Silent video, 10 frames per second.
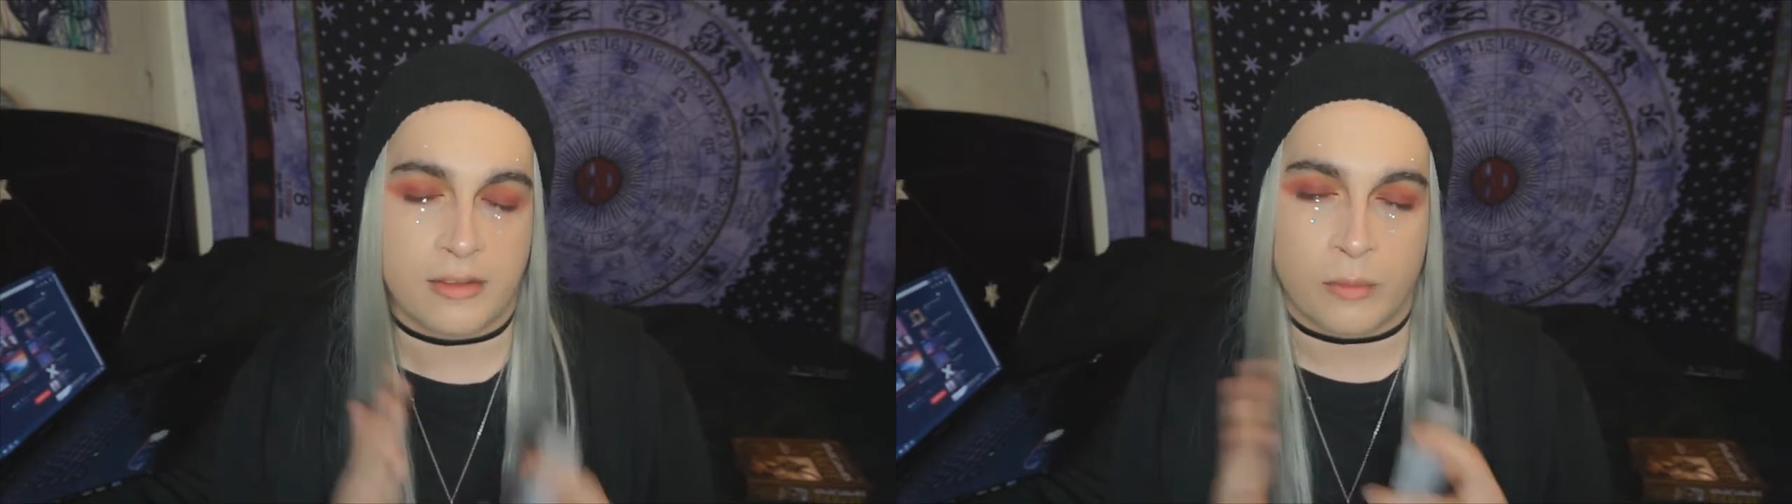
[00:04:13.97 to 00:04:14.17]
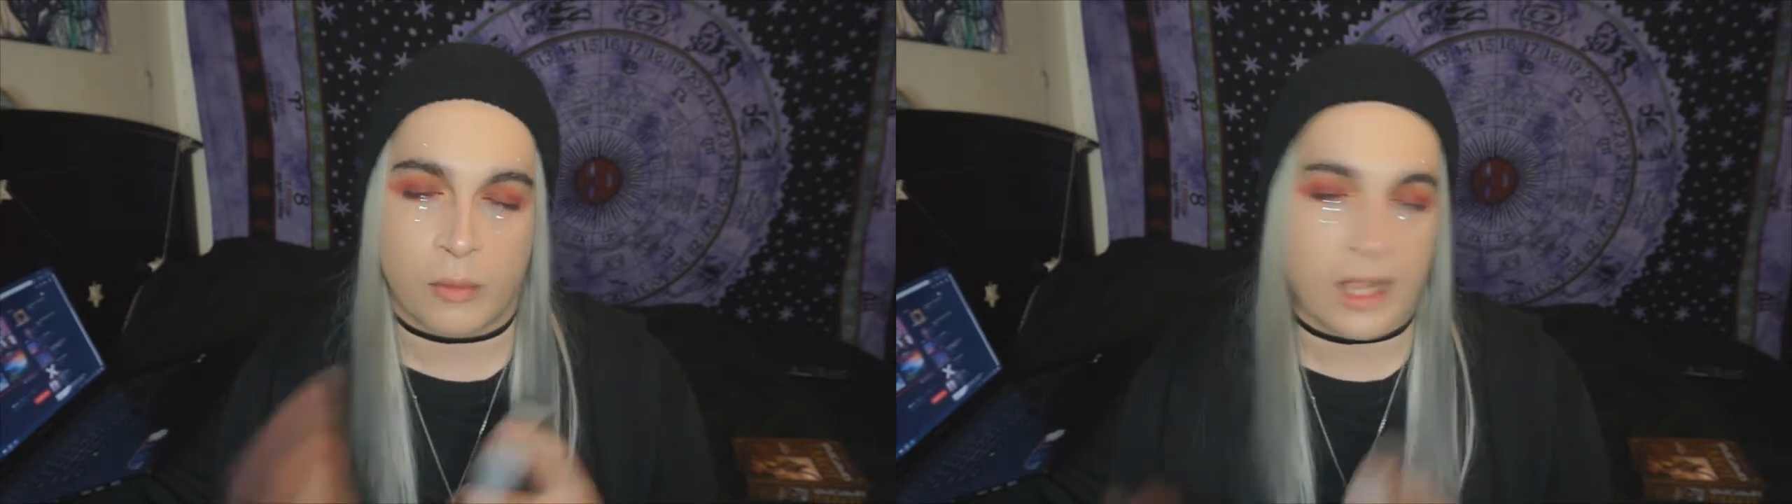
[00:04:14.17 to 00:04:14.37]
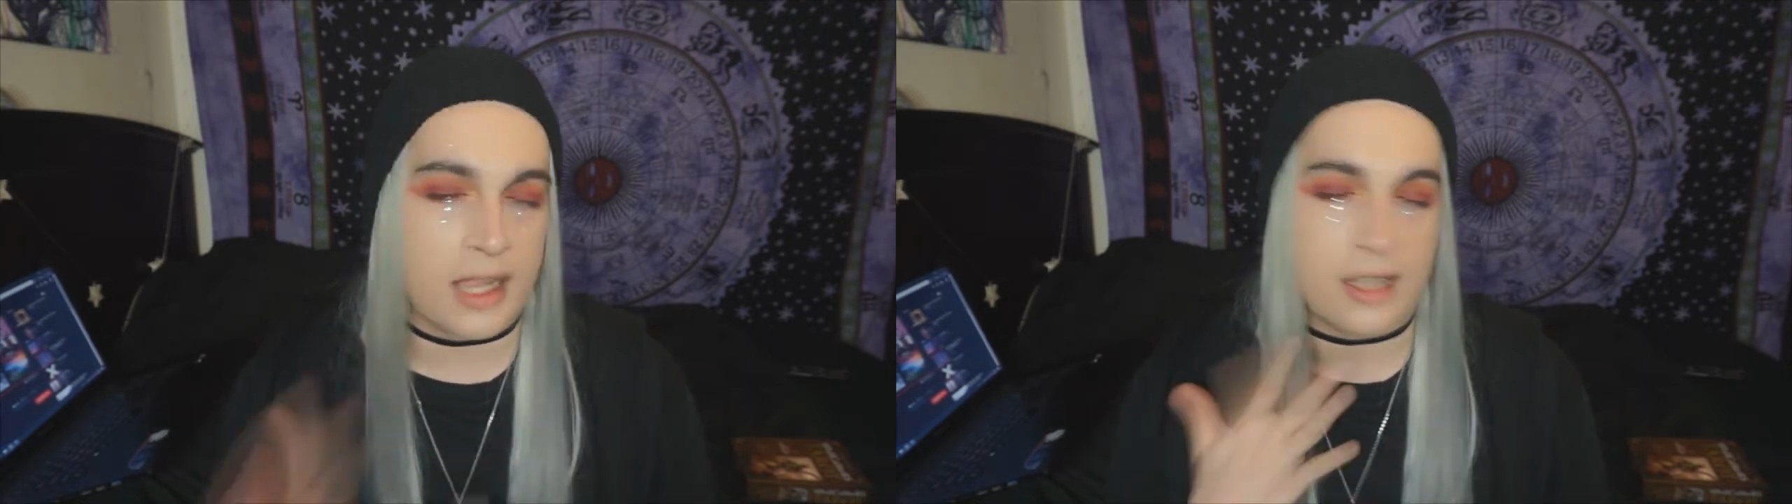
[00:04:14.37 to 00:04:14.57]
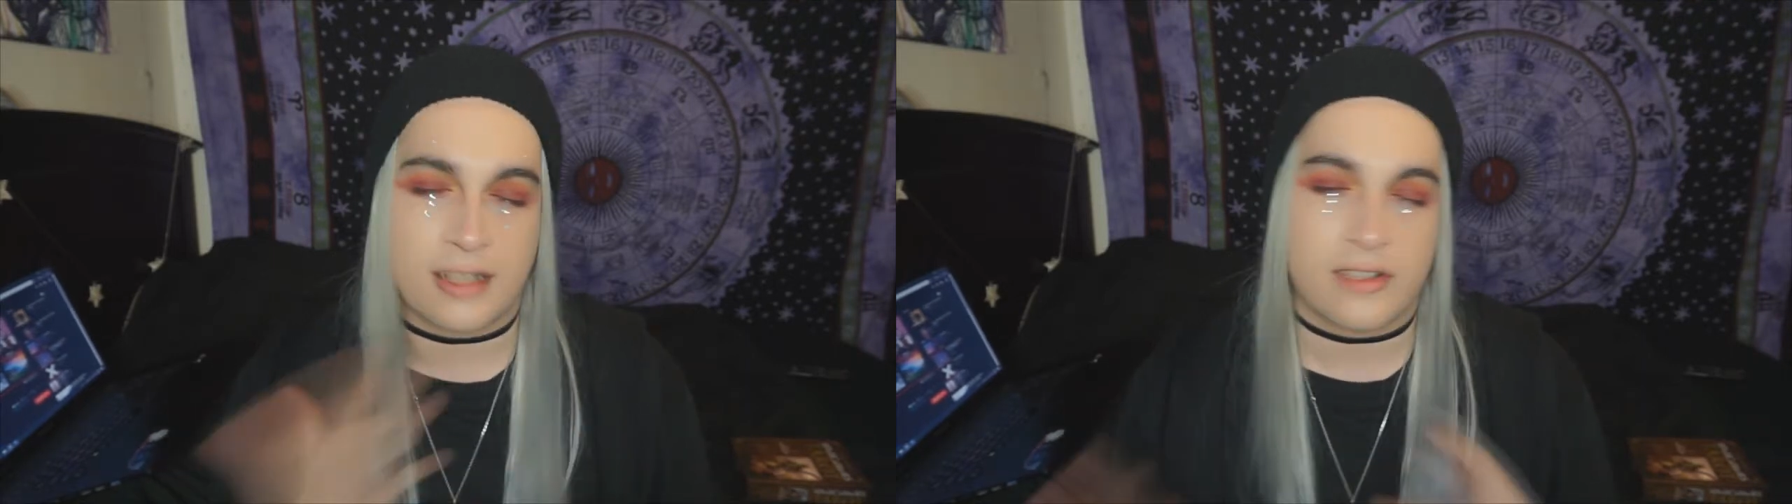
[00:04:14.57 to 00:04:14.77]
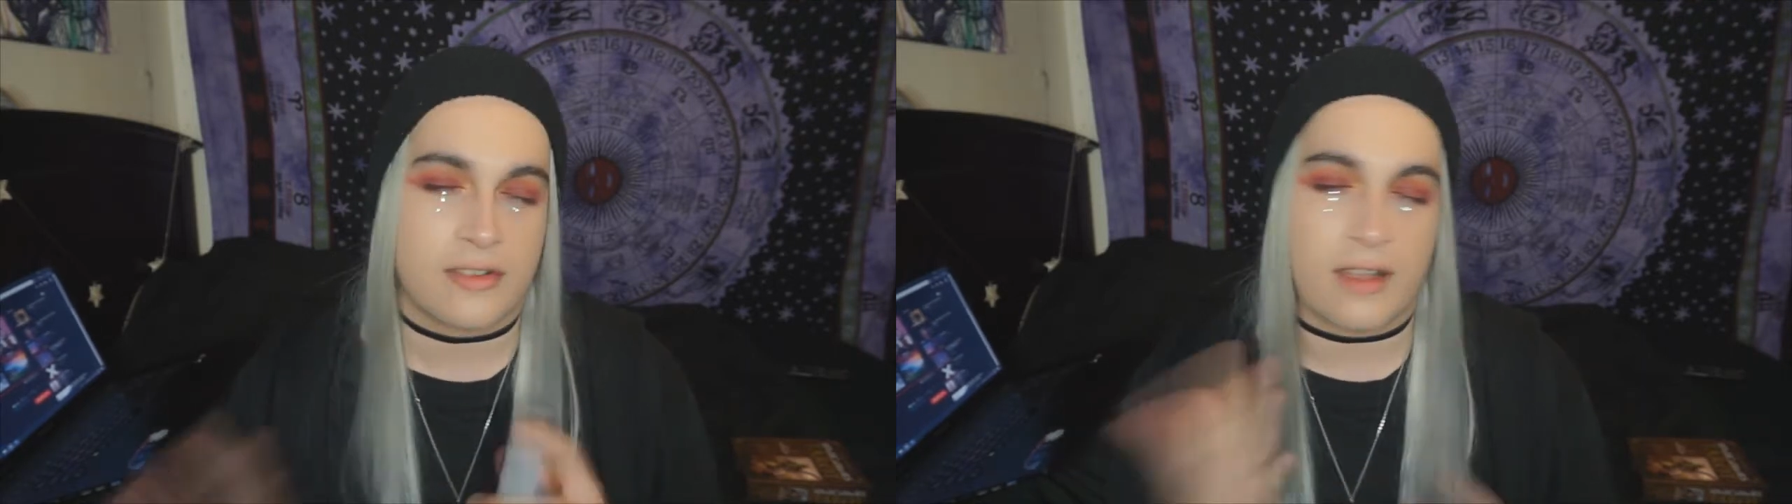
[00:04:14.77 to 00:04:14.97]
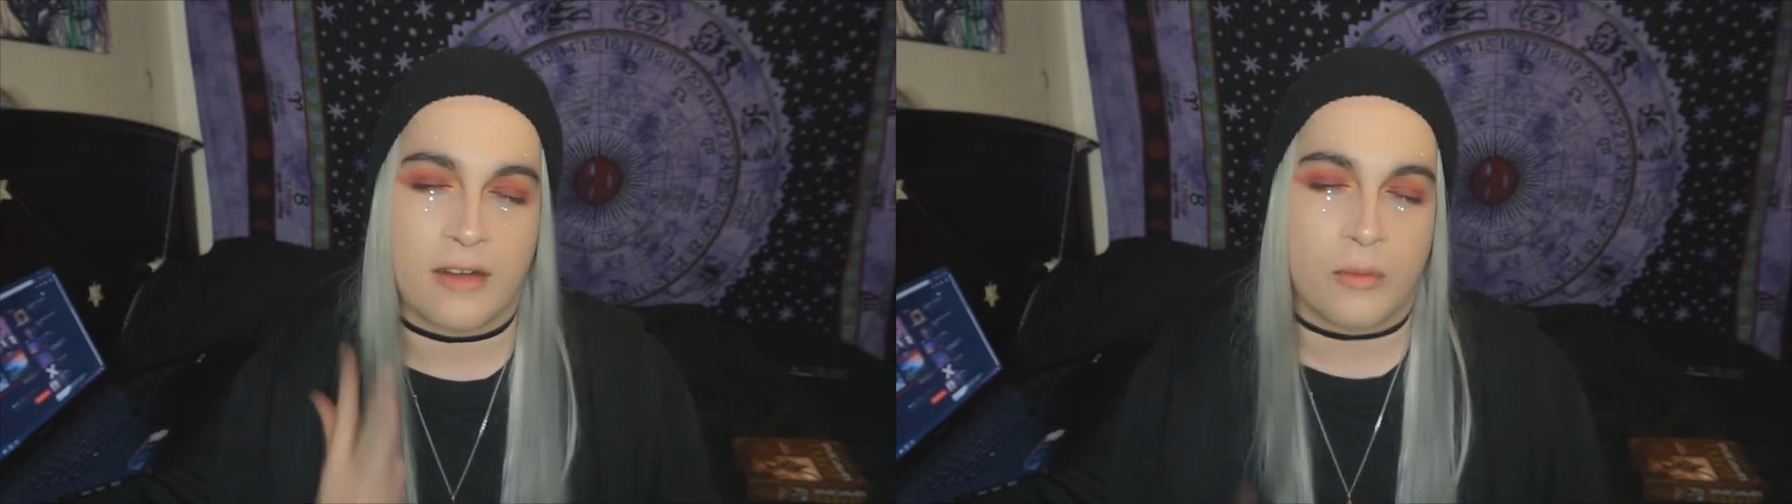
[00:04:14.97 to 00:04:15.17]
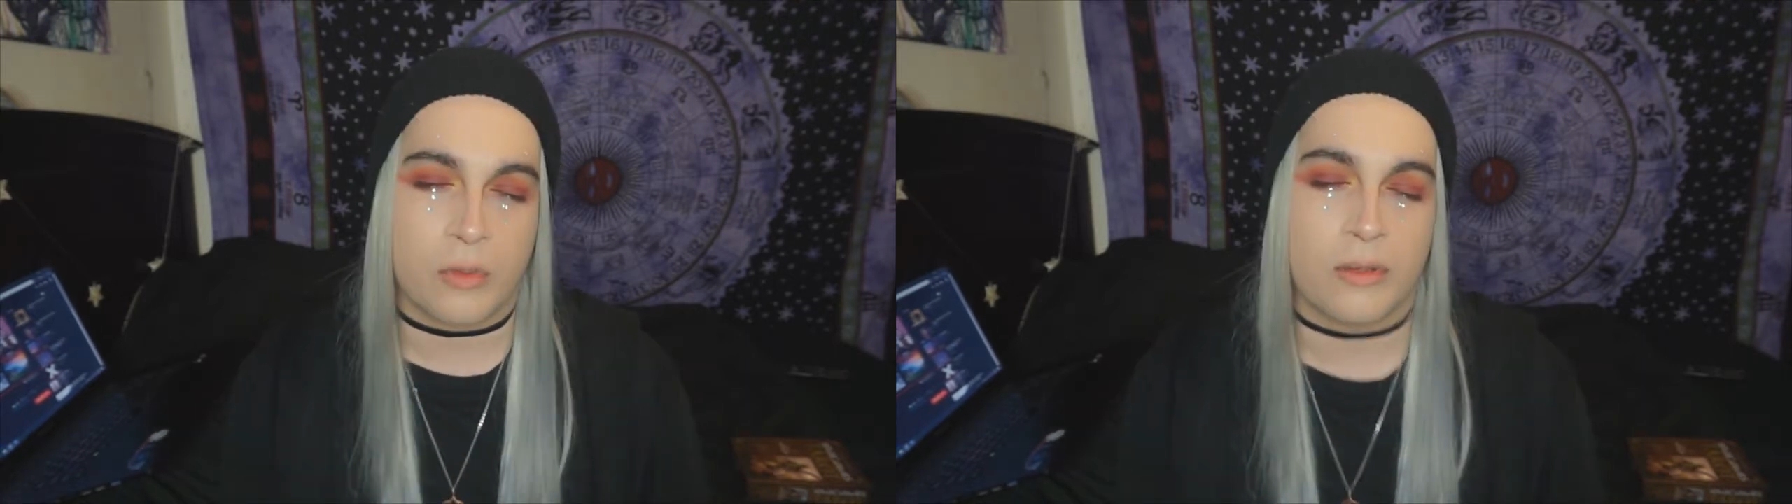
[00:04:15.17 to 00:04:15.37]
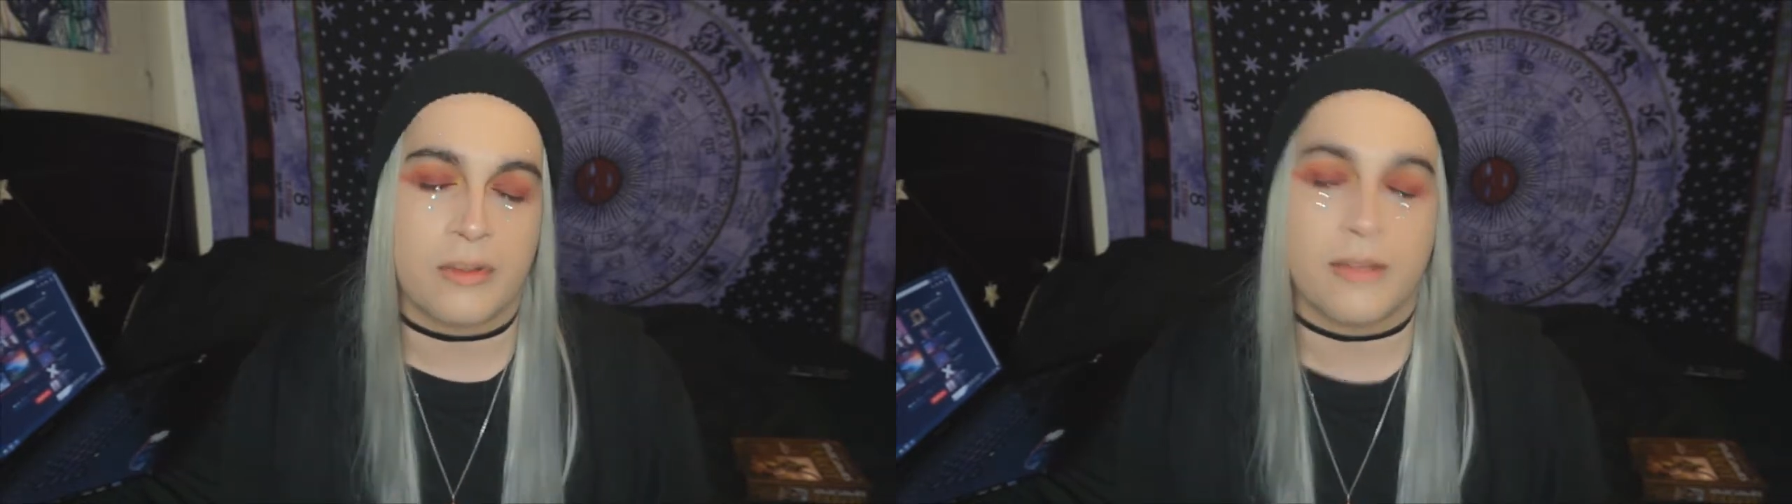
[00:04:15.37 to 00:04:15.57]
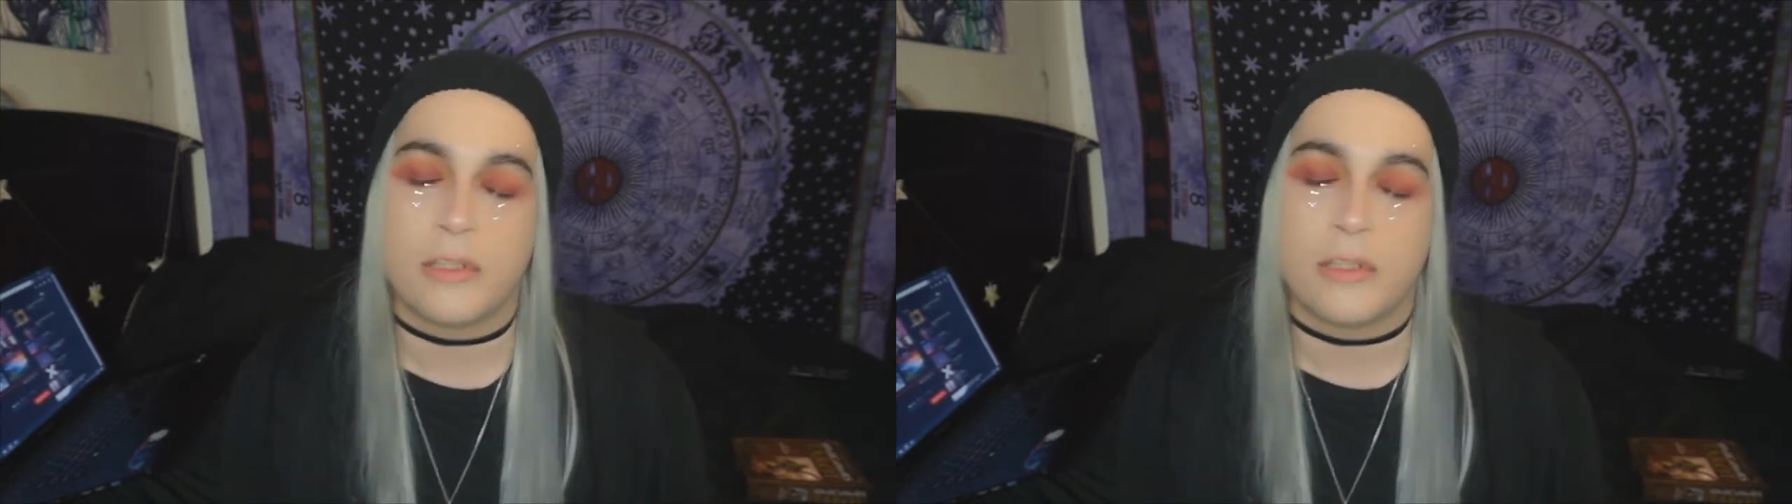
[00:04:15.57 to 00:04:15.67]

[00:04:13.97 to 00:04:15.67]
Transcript: The way I don't work with it,